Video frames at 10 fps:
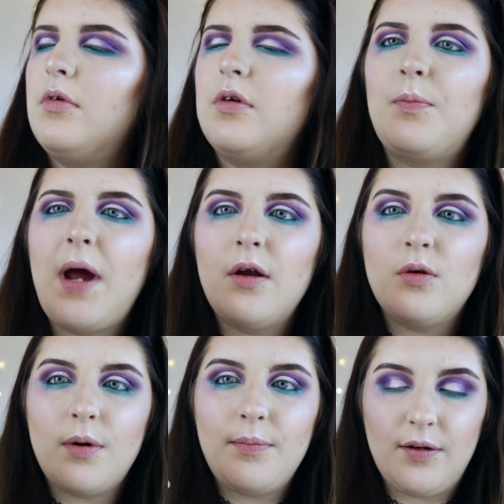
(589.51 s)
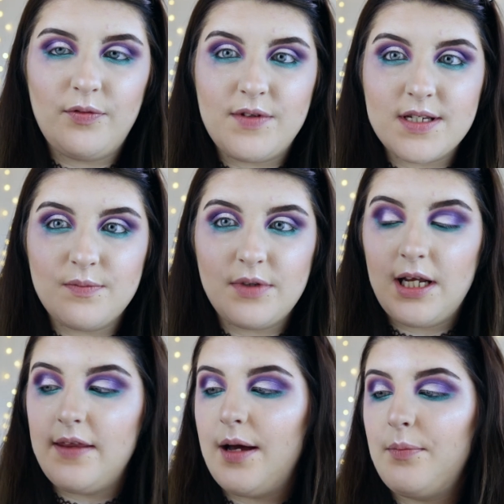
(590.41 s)
£1 or £1.50, something
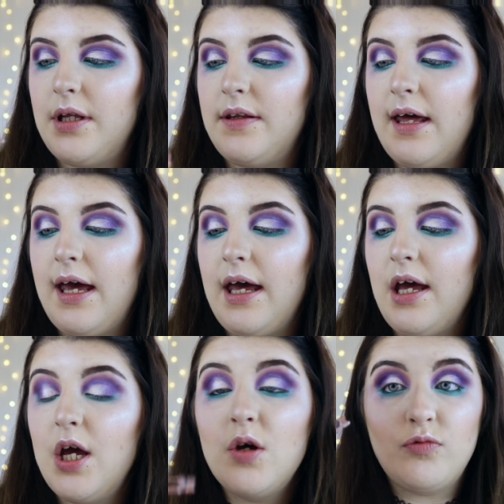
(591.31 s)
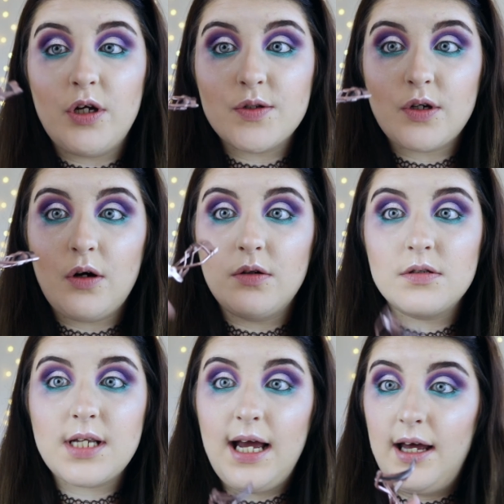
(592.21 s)
like that, but they're rose
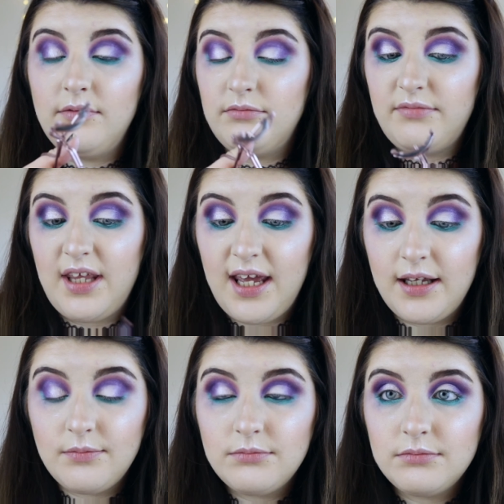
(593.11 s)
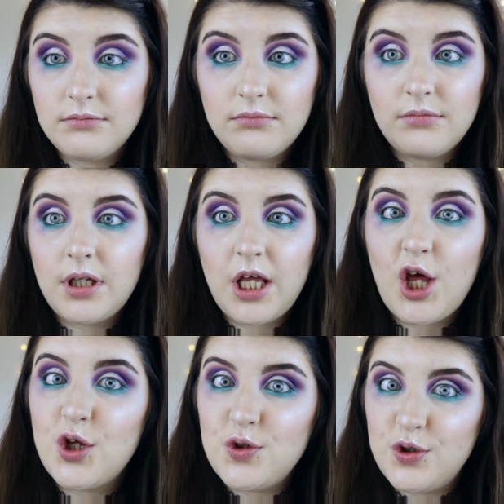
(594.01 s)
gold and they
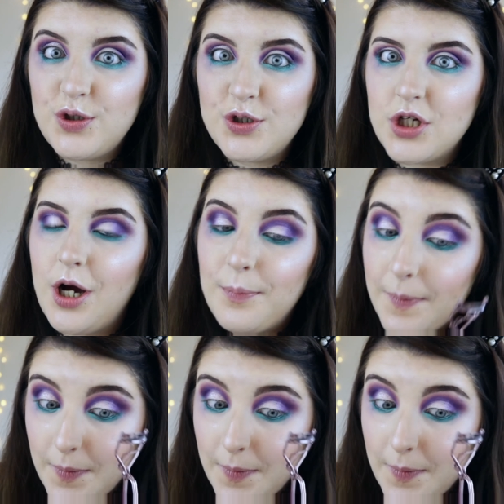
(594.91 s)
do the job.